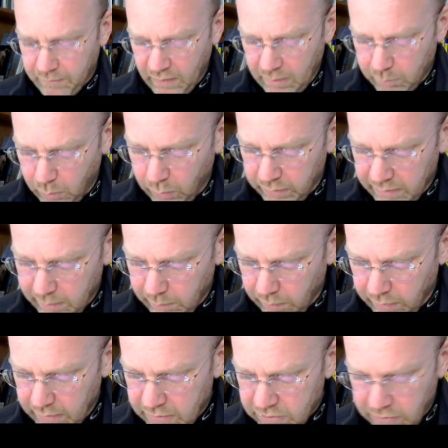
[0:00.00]
boiling
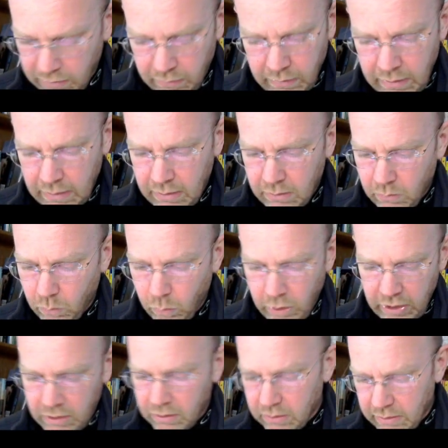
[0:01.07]
point. So we're
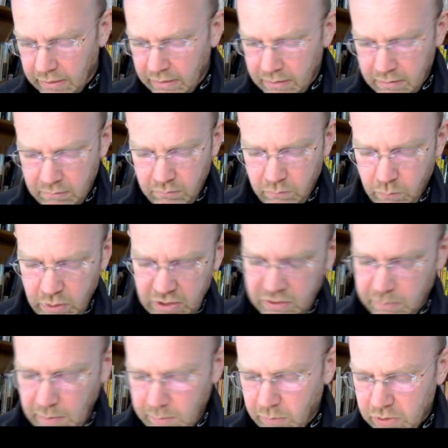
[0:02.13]
going to
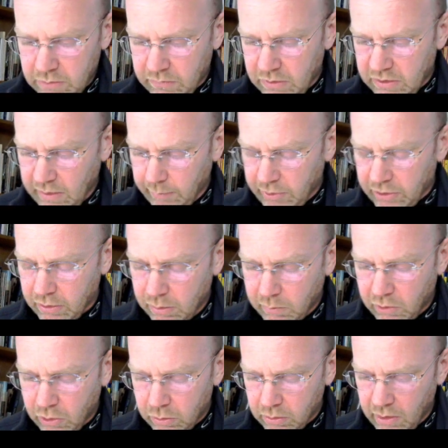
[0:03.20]
spend most of our time on the
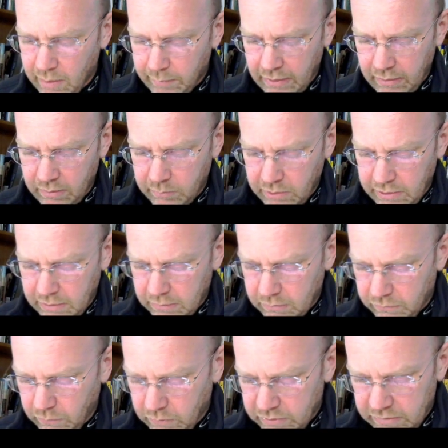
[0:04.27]
Coulombic
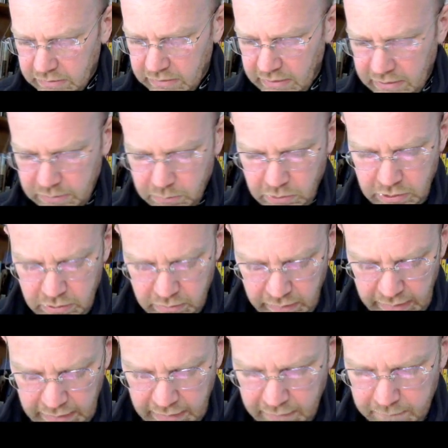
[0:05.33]
intermolecular forces, and that's what we're going to do
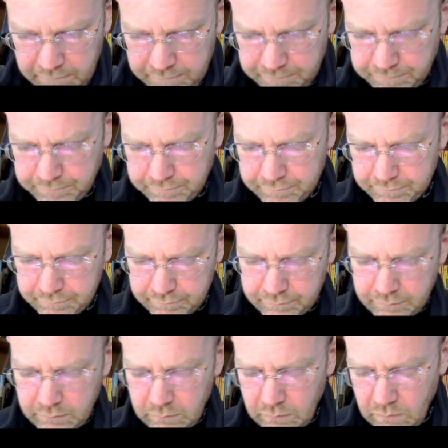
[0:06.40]
right now.
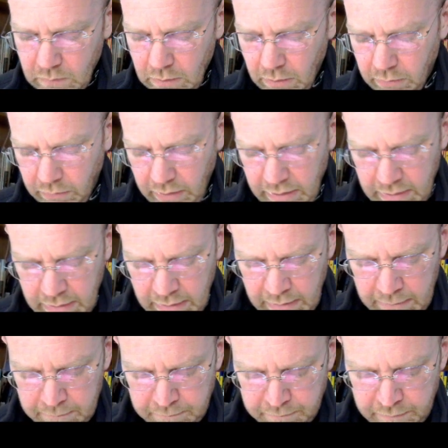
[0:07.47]
Okay?
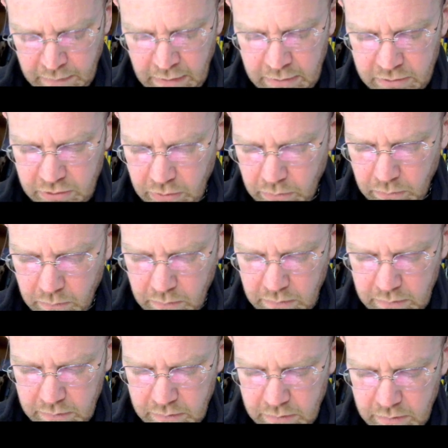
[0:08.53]
So
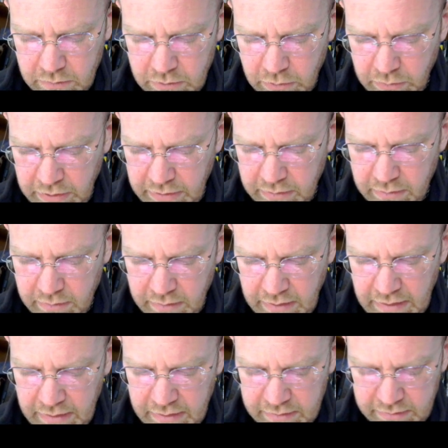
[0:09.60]
here
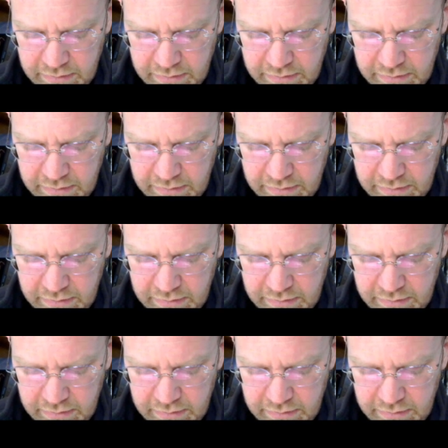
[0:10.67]
in this